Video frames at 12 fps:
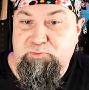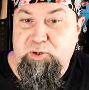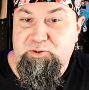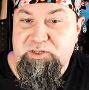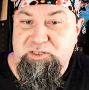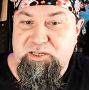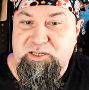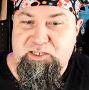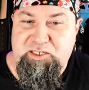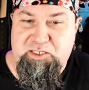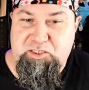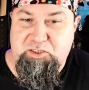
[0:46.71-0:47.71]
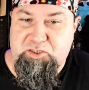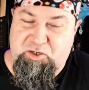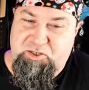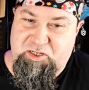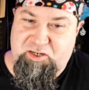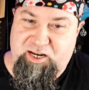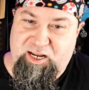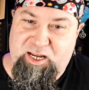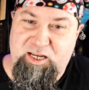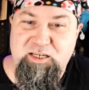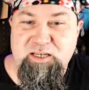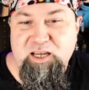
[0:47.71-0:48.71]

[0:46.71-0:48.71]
Potency. Sorcery.